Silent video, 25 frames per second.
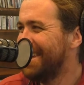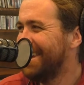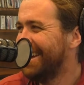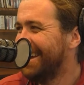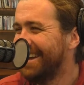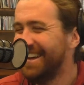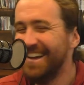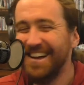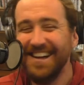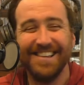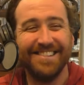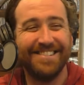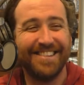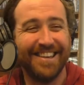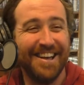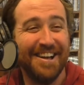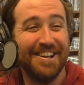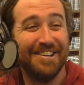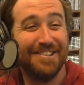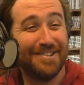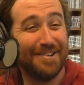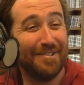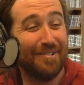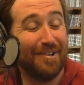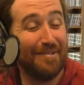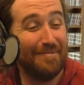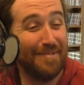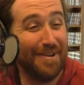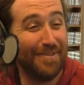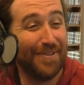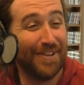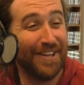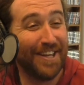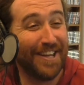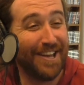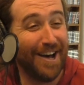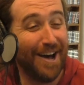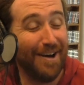can you, can do you want me
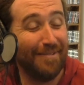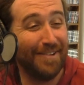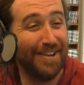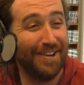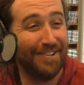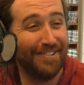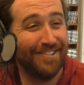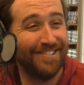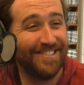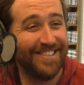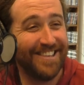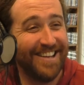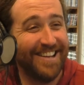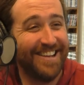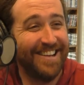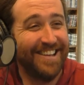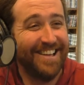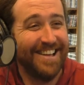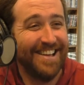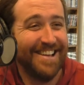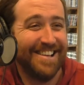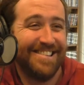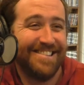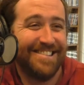for the comedy routine? I know, right?